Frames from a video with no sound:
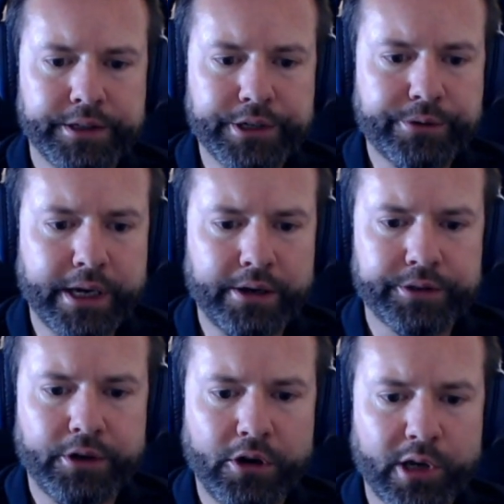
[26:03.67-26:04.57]
new
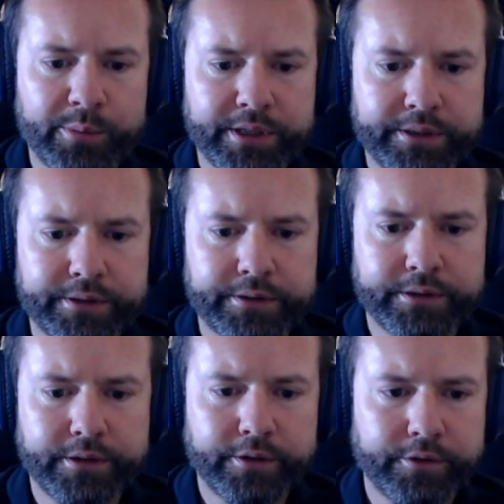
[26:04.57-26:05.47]
count argument
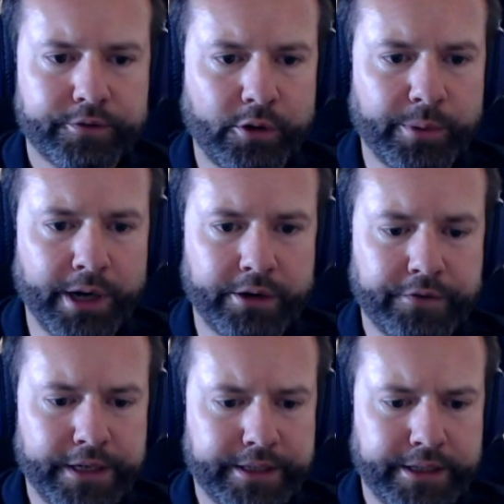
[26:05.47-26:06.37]
from our
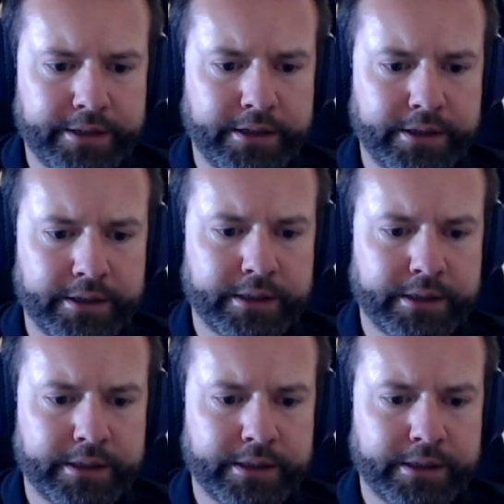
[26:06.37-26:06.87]
event handler,